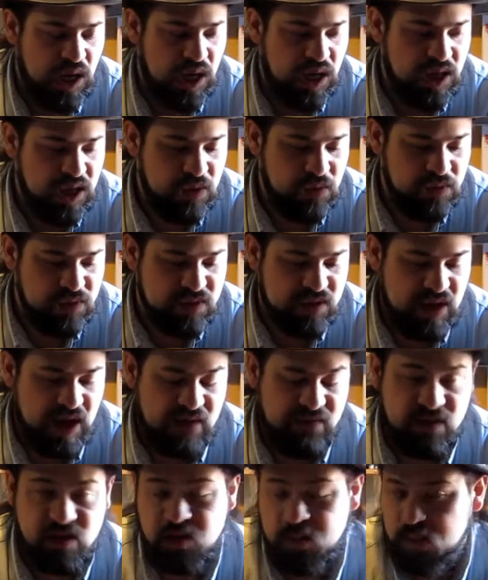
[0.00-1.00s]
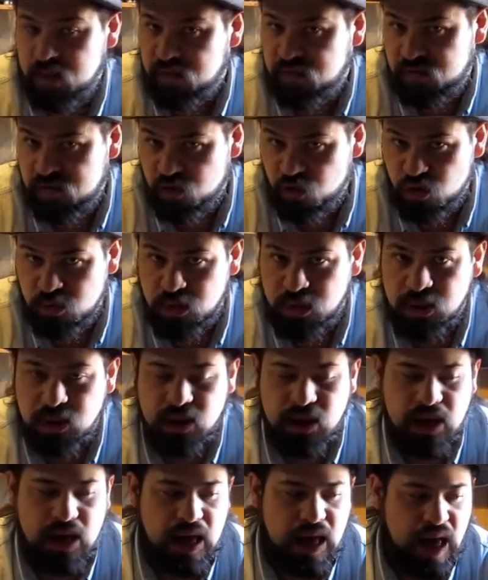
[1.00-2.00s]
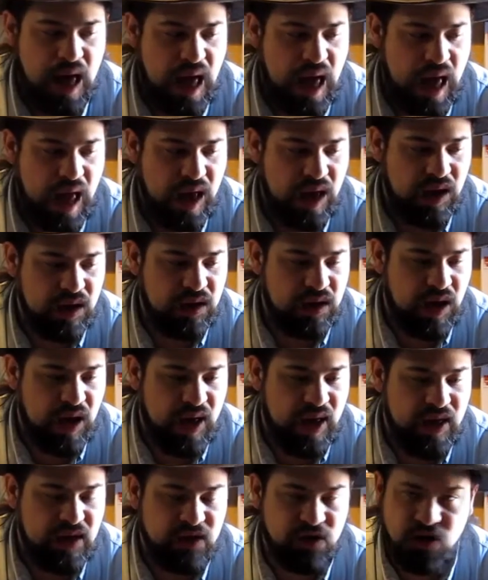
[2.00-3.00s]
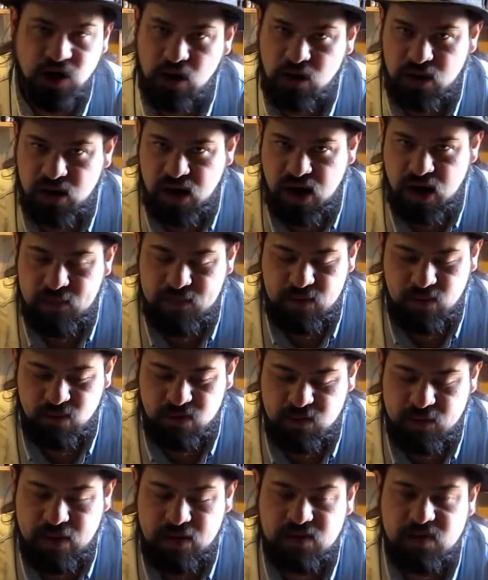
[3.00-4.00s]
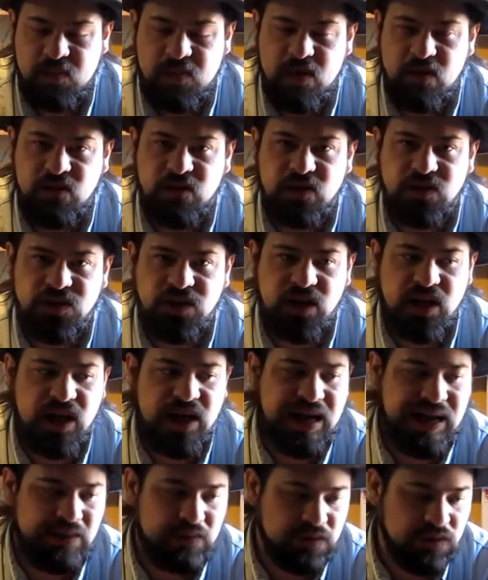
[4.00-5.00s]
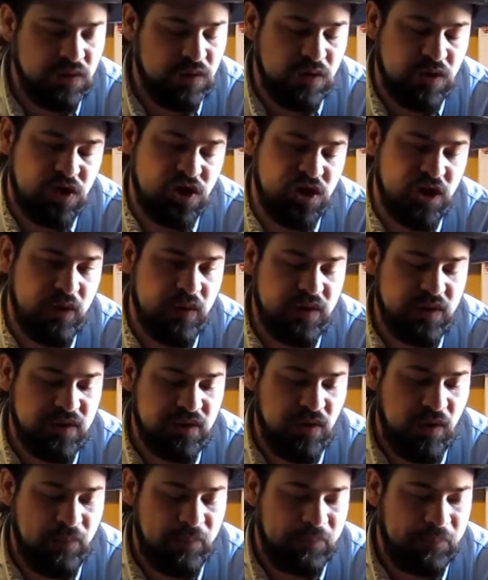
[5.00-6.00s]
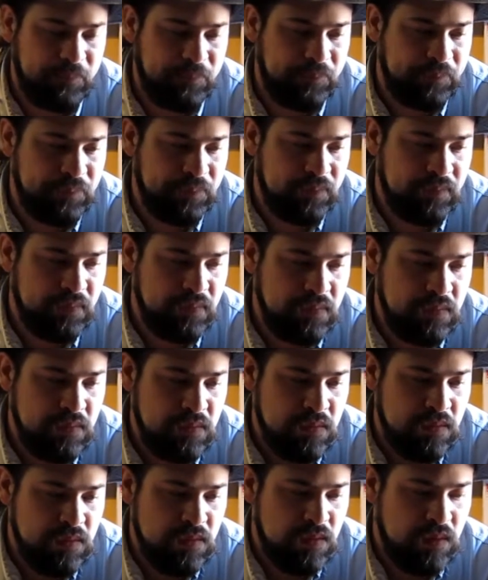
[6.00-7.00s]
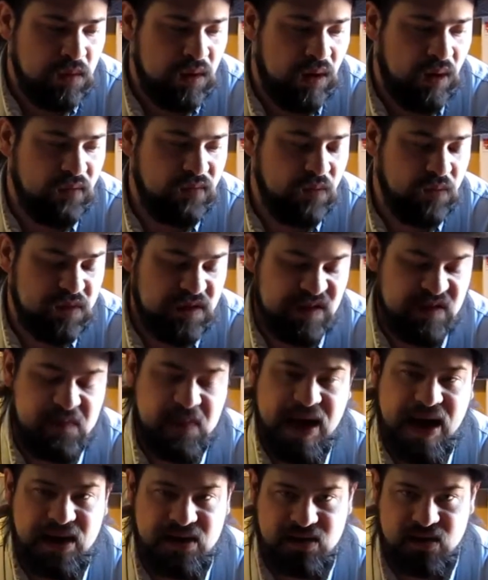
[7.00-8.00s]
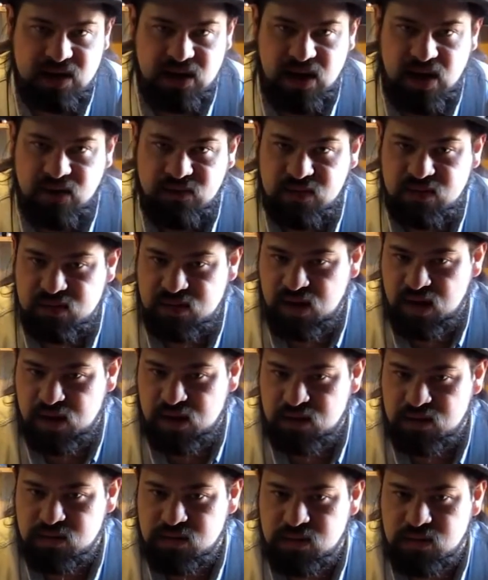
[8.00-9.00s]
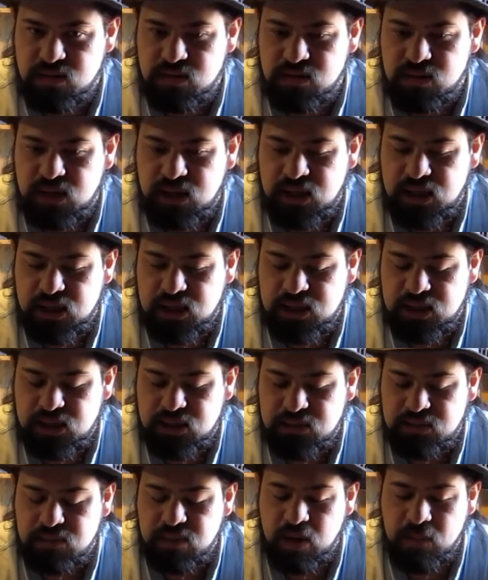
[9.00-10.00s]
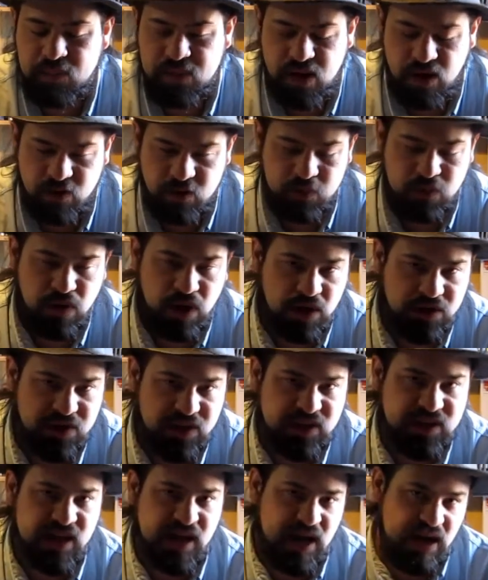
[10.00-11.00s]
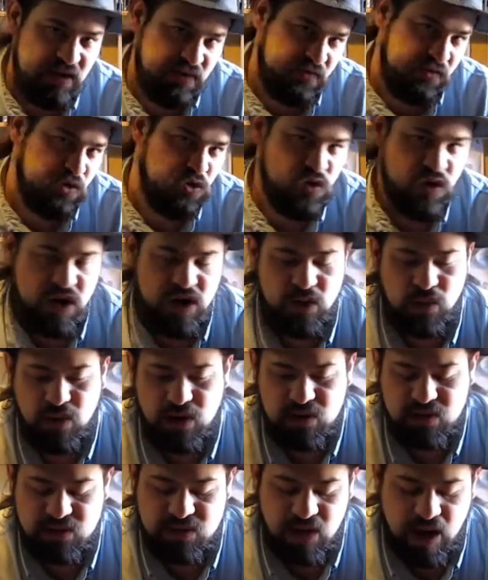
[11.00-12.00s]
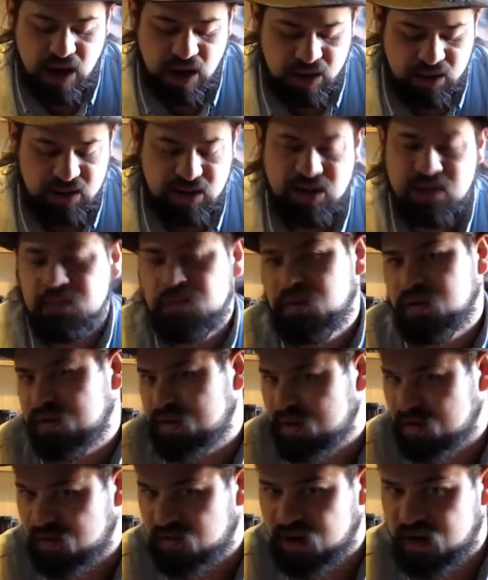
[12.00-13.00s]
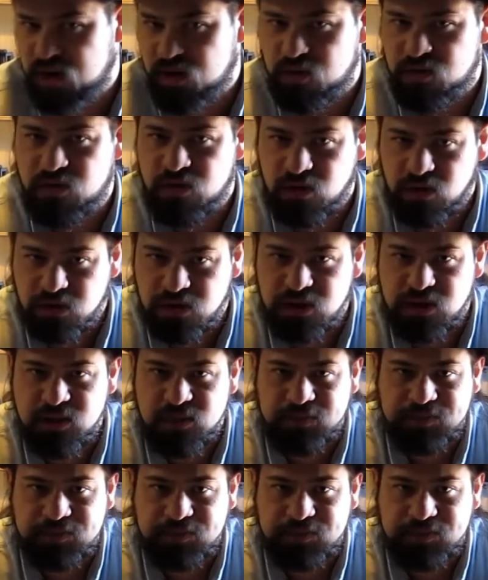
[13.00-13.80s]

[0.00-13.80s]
He was an avid spear fisherman, and I had an Atari game that was about spear fishing, and I was going to show it to him. However, with his passing, I've decided to bump the other projects I had for January aside and put this video first